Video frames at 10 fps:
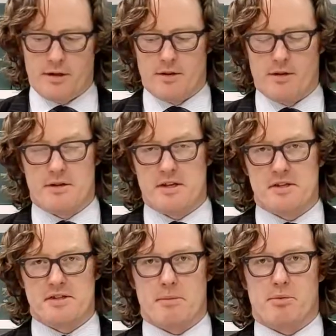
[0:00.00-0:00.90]
This
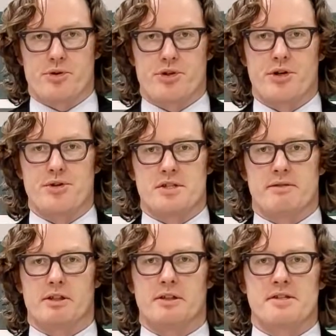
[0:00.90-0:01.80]
example shows the
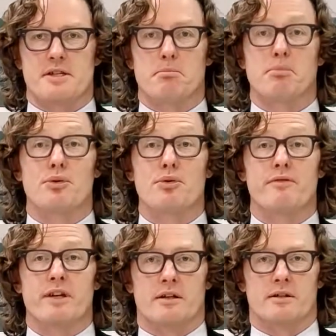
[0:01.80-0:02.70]
difficulties in
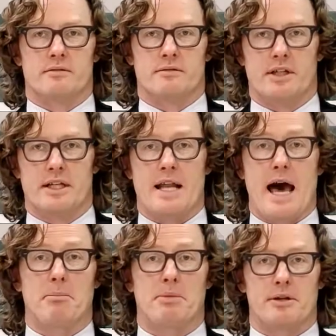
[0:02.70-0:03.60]
proving, and in an
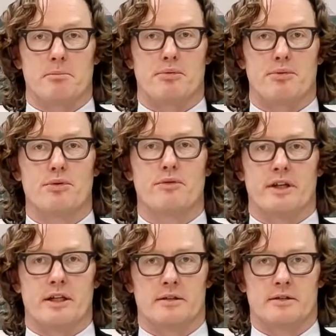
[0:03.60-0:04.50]
applicant
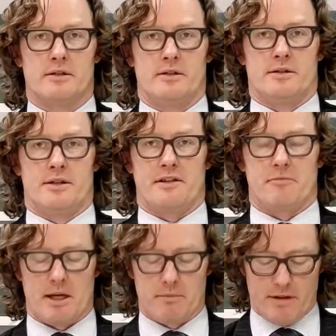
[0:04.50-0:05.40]
proving,
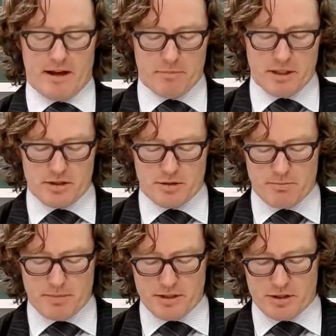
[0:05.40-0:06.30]
that they've
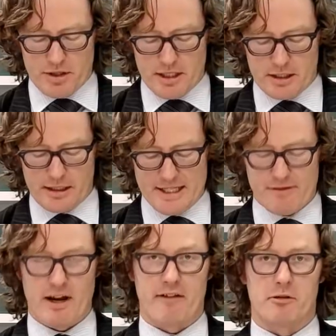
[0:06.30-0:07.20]
been treated less
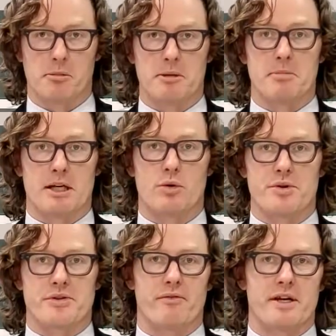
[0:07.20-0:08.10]
favourably
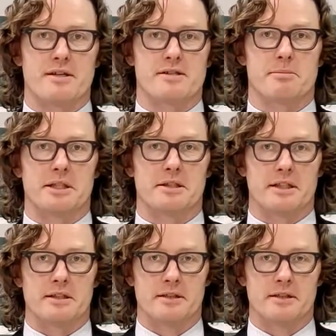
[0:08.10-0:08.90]
because of their disability.